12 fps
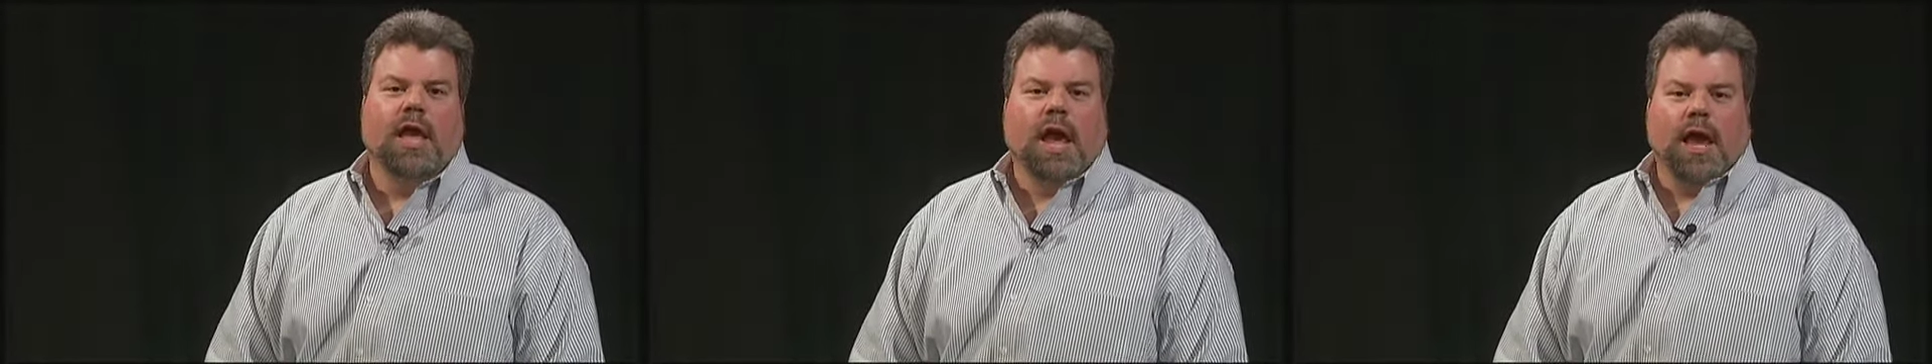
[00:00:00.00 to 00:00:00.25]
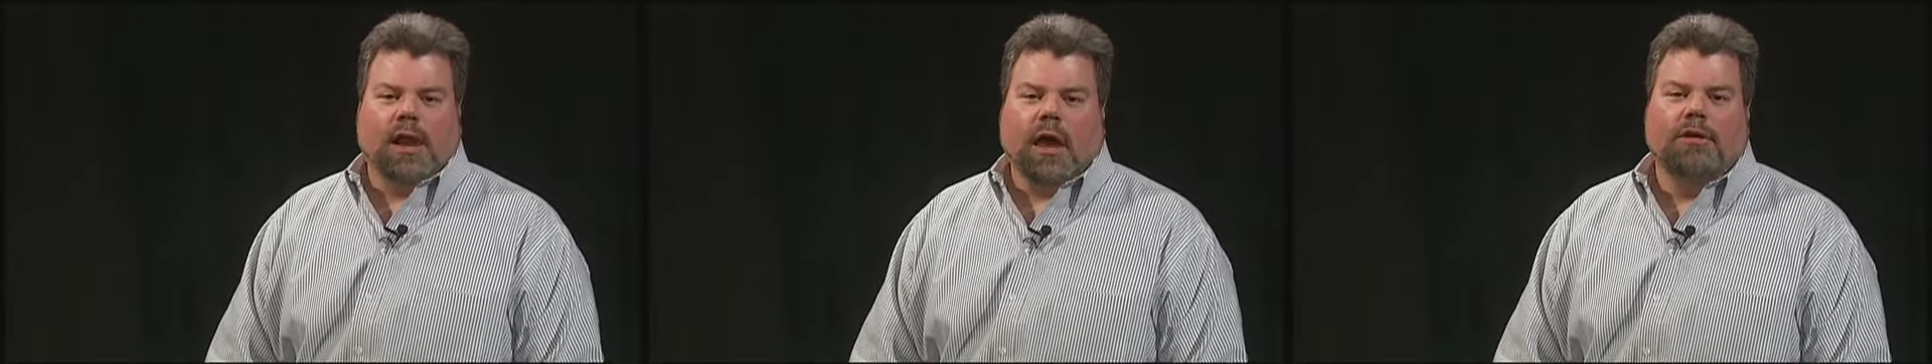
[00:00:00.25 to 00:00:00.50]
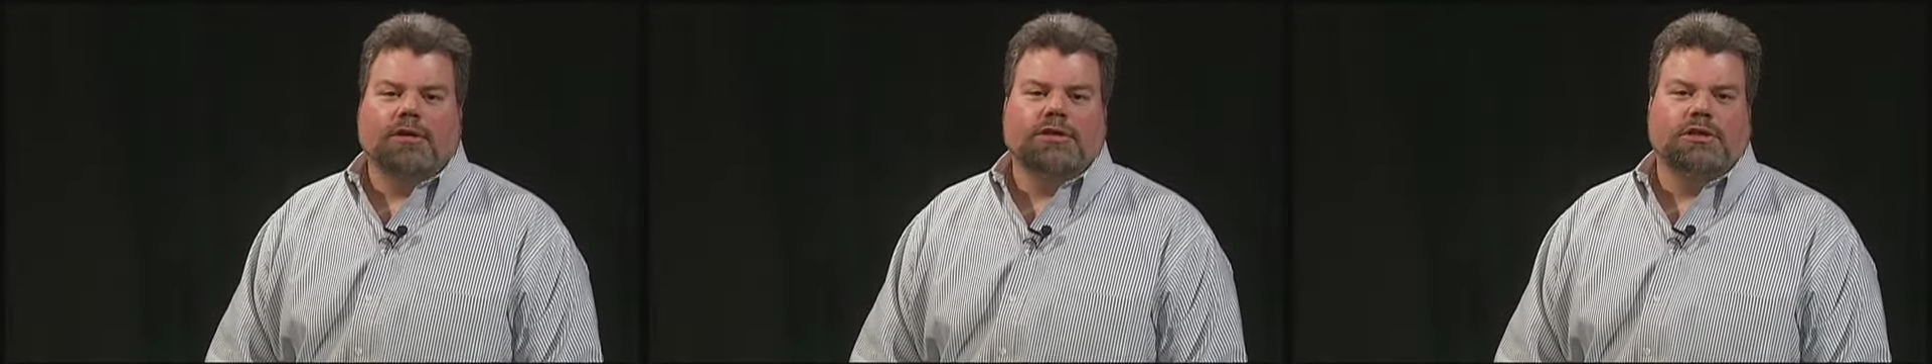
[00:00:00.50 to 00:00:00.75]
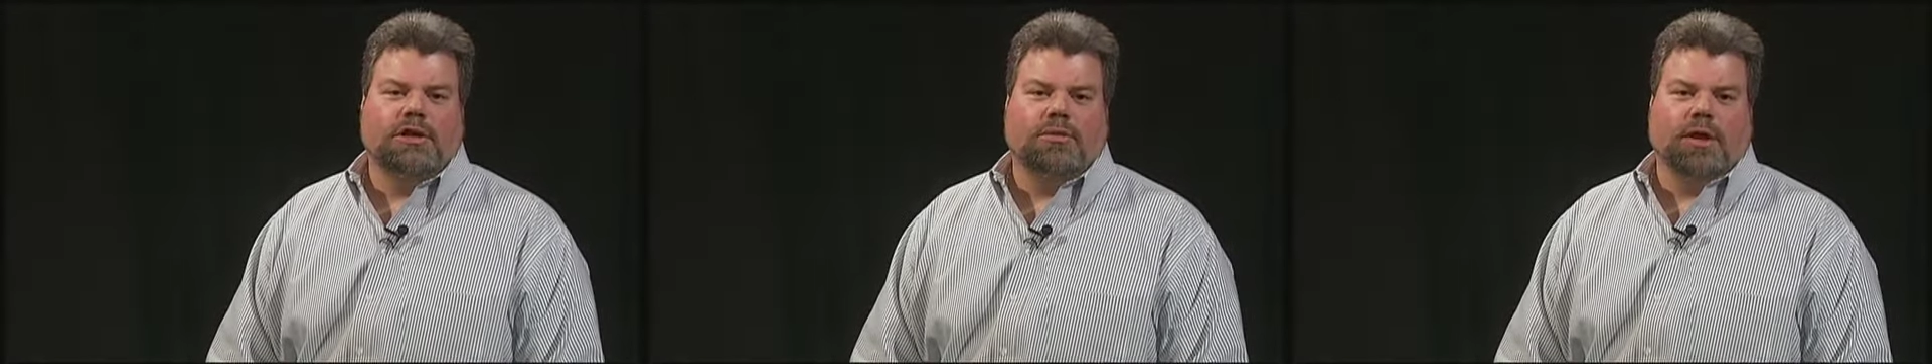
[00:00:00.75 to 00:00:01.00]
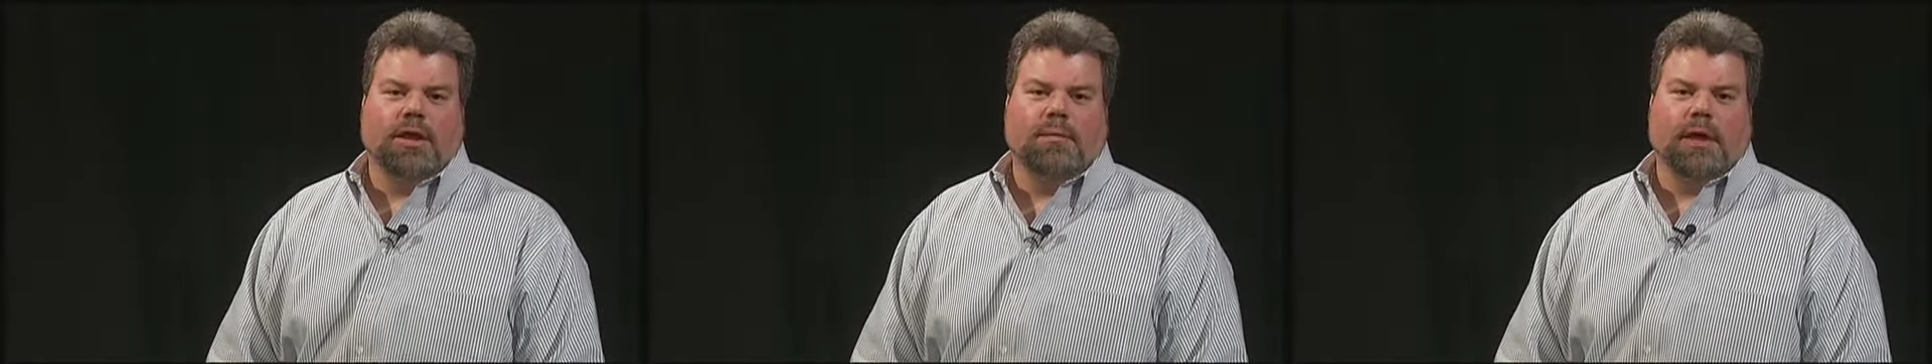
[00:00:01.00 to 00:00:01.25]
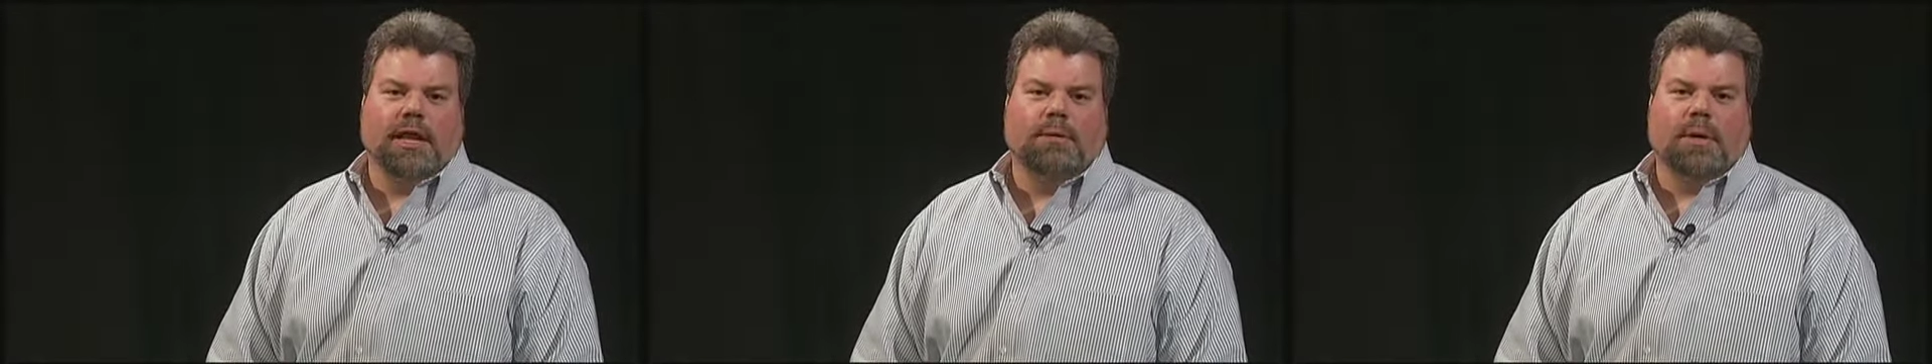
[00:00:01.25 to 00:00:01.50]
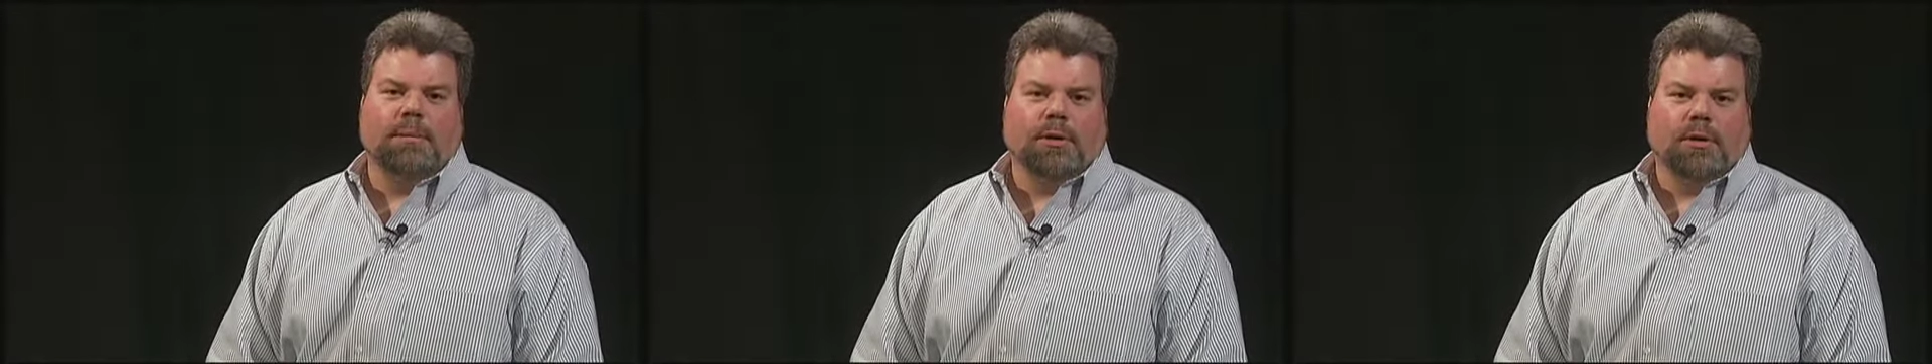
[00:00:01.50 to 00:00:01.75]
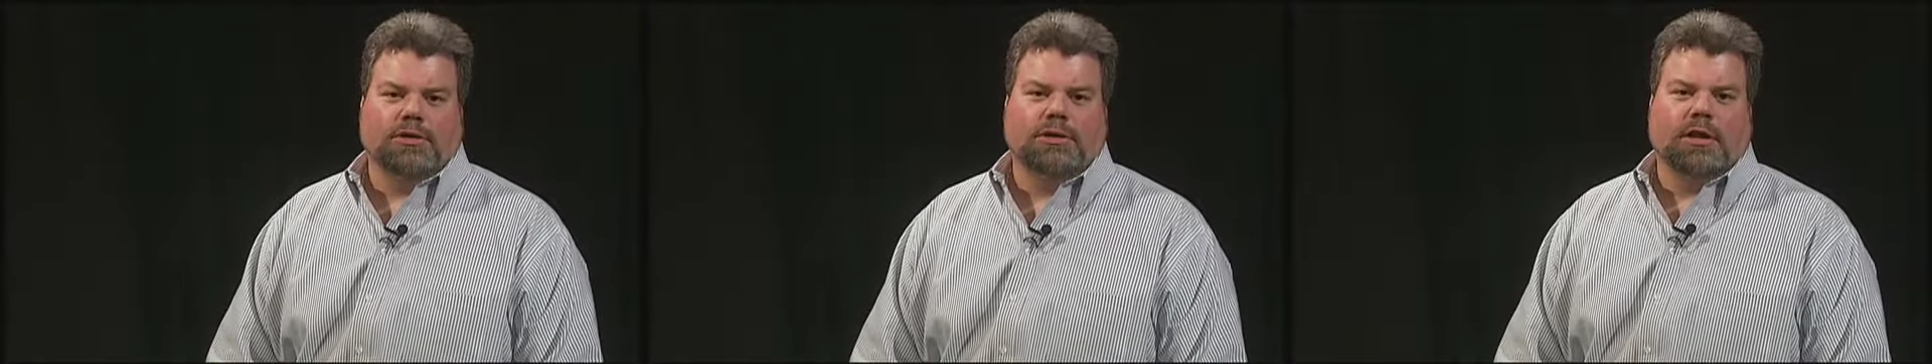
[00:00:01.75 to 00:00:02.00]
and understood what it meant to be
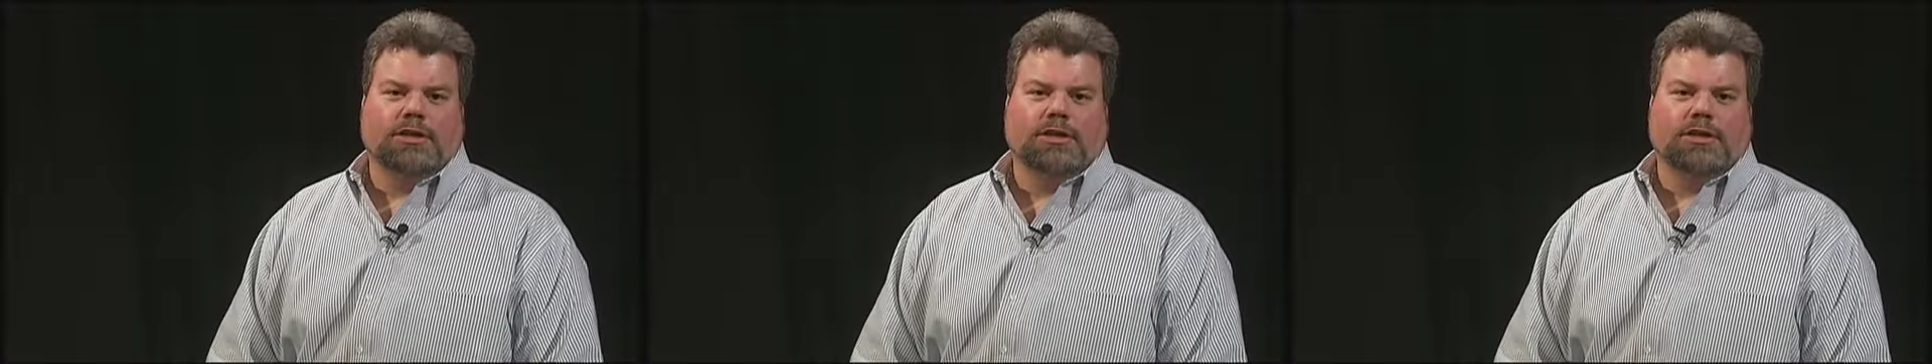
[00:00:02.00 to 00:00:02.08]
personally